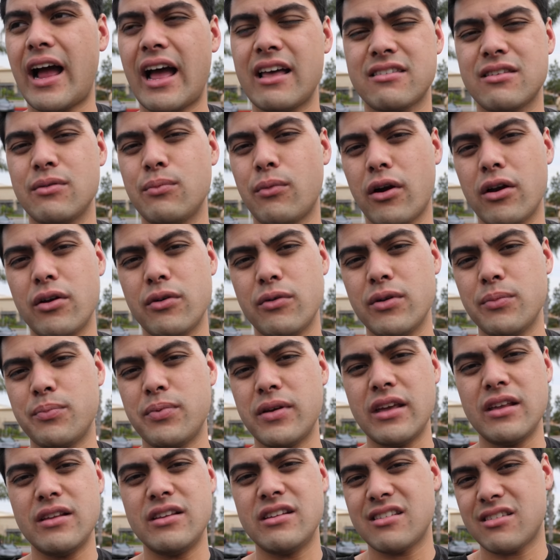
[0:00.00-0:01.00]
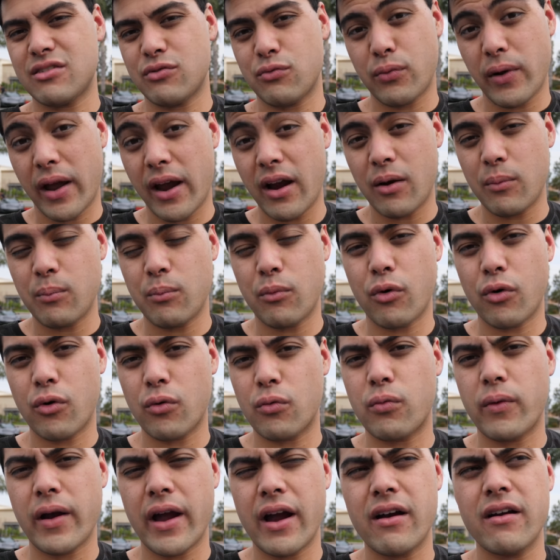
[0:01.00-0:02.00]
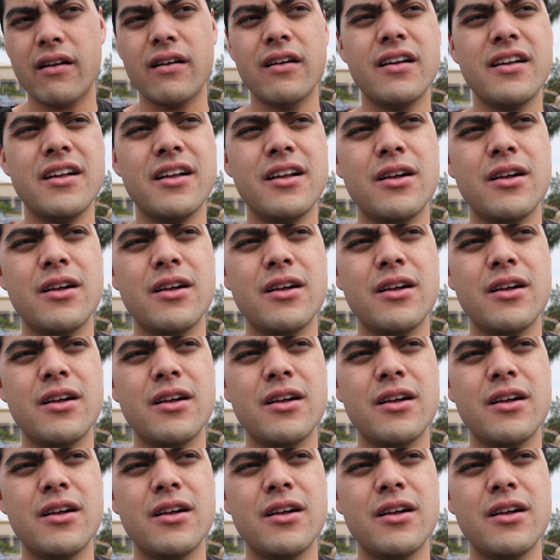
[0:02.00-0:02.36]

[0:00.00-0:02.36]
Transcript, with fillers: a Aston Martin repeat, just rare, more rare